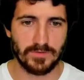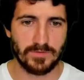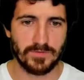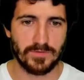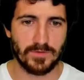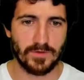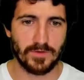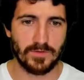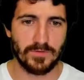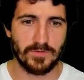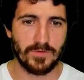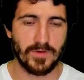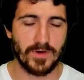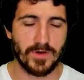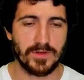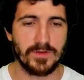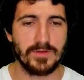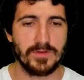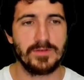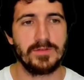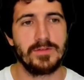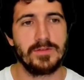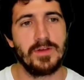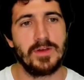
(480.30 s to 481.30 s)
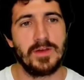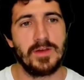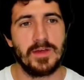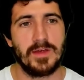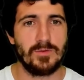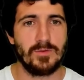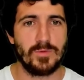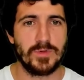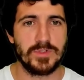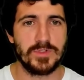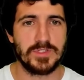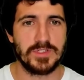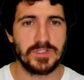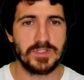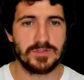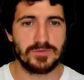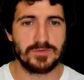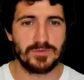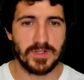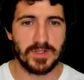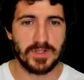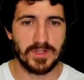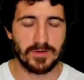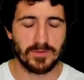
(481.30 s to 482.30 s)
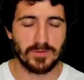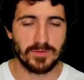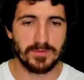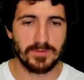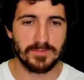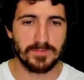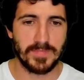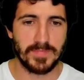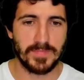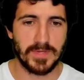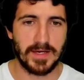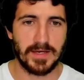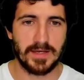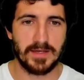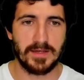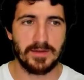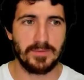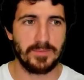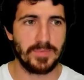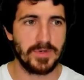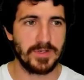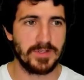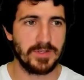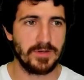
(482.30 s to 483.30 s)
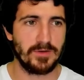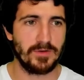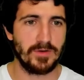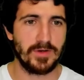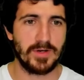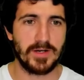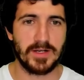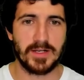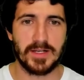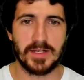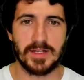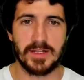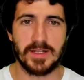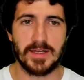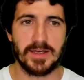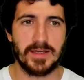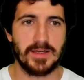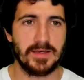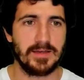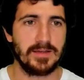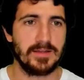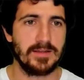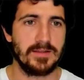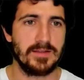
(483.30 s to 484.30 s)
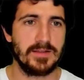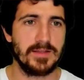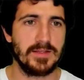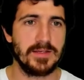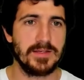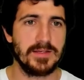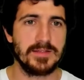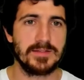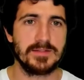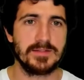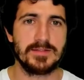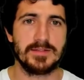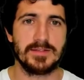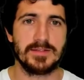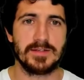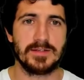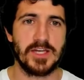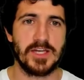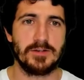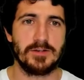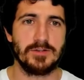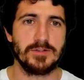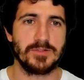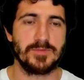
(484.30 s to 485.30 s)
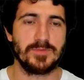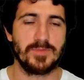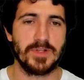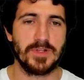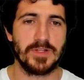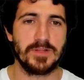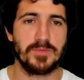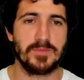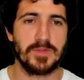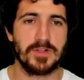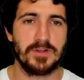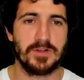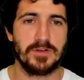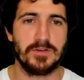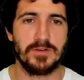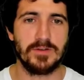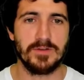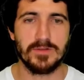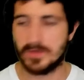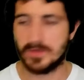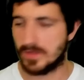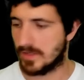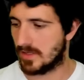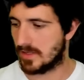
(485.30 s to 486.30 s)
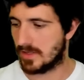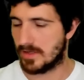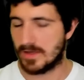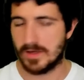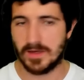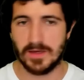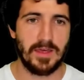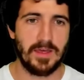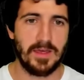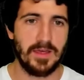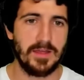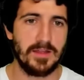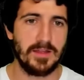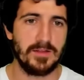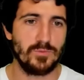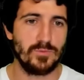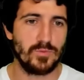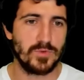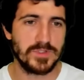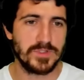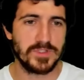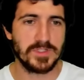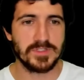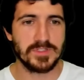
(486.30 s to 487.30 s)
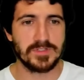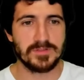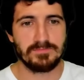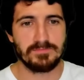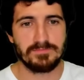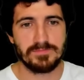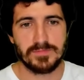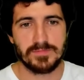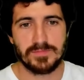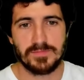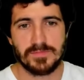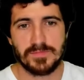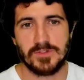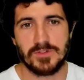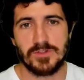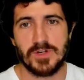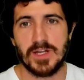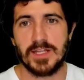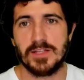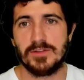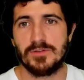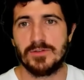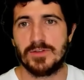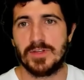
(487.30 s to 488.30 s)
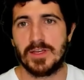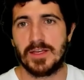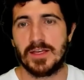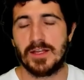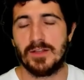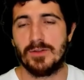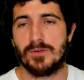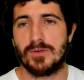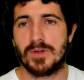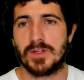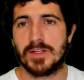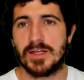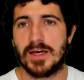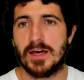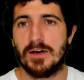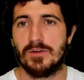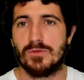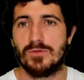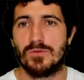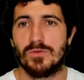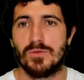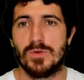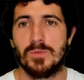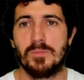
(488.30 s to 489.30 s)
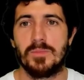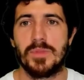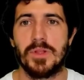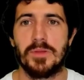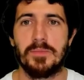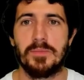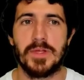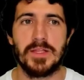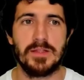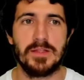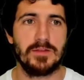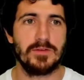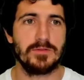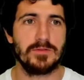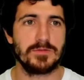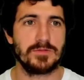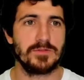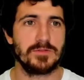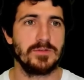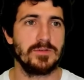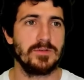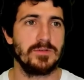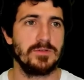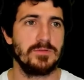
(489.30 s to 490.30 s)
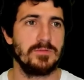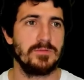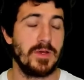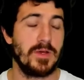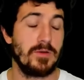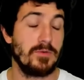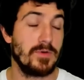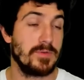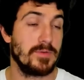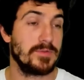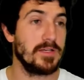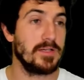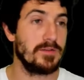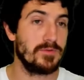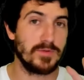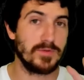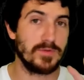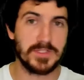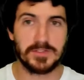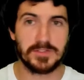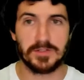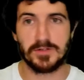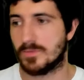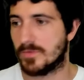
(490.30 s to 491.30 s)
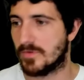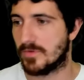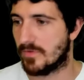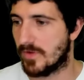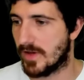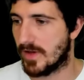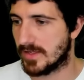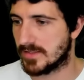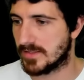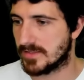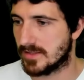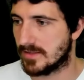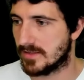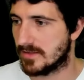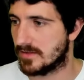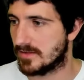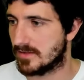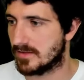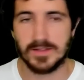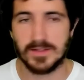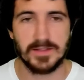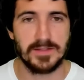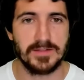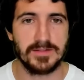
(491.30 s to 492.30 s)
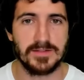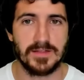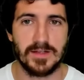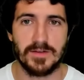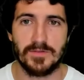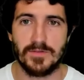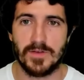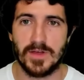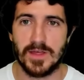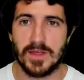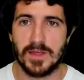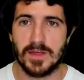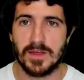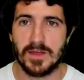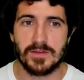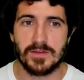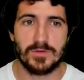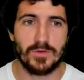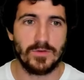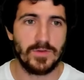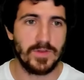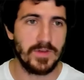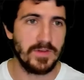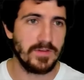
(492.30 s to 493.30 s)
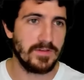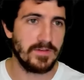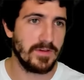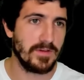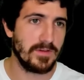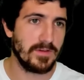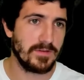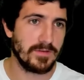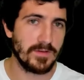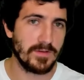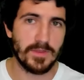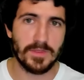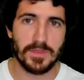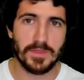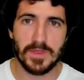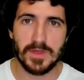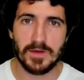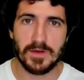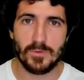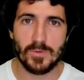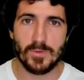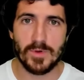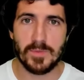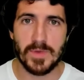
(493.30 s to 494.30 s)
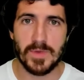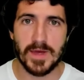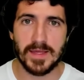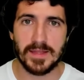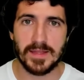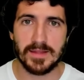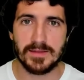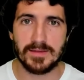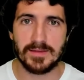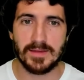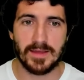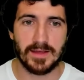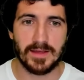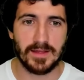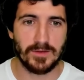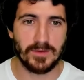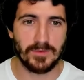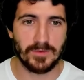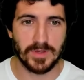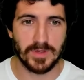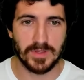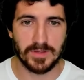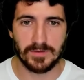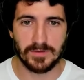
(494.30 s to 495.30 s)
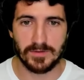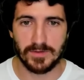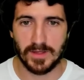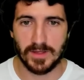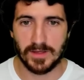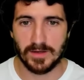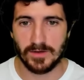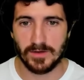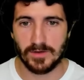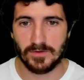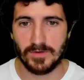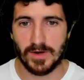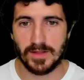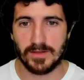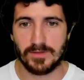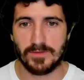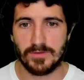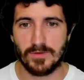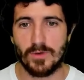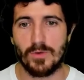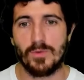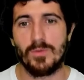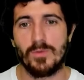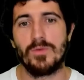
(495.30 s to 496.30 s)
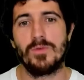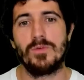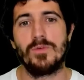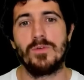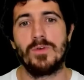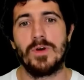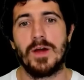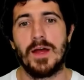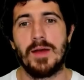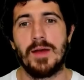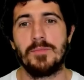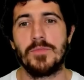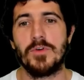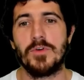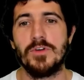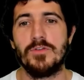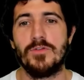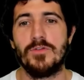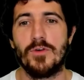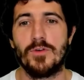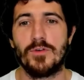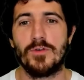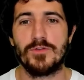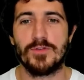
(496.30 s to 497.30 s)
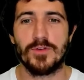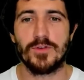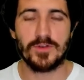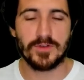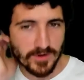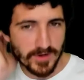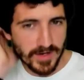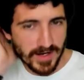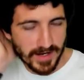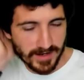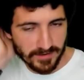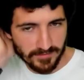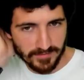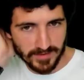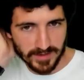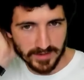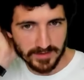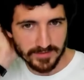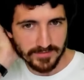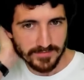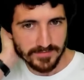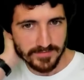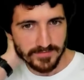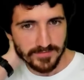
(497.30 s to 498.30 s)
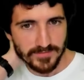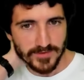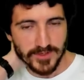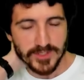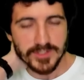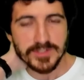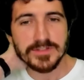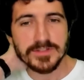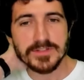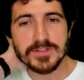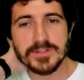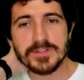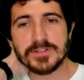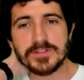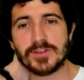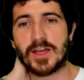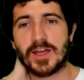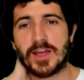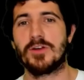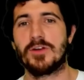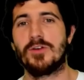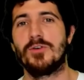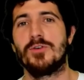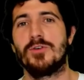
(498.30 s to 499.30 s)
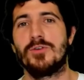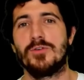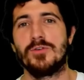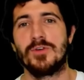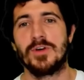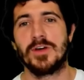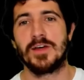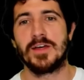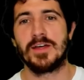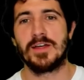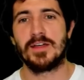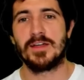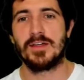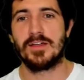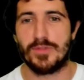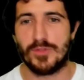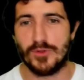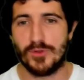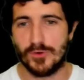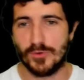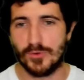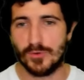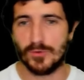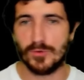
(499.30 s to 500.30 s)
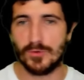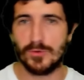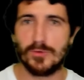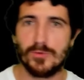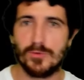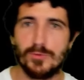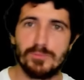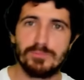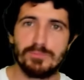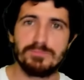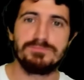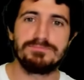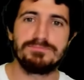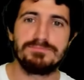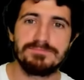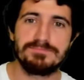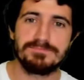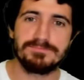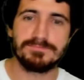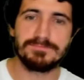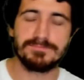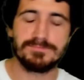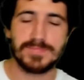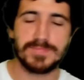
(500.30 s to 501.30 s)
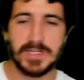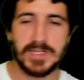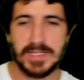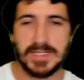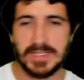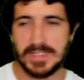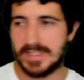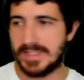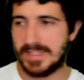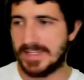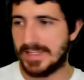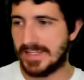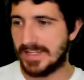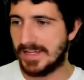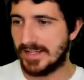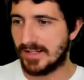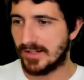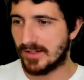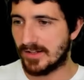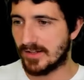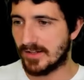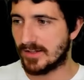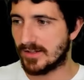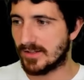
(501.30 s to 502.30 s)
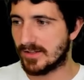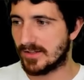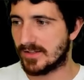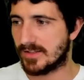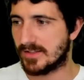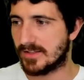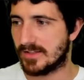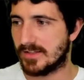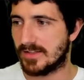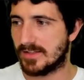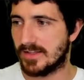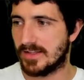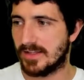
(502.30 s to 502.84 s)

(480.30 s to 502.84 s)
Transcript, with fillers: of, of fonts which is really cool i particularly like this channel split material and was just trying to take a look at how to implement those on my website to add some effects and, and stuff so this is something we might take a look at today. All right, so I'm gonna focus on, on Laravel first. So I wanna go through a little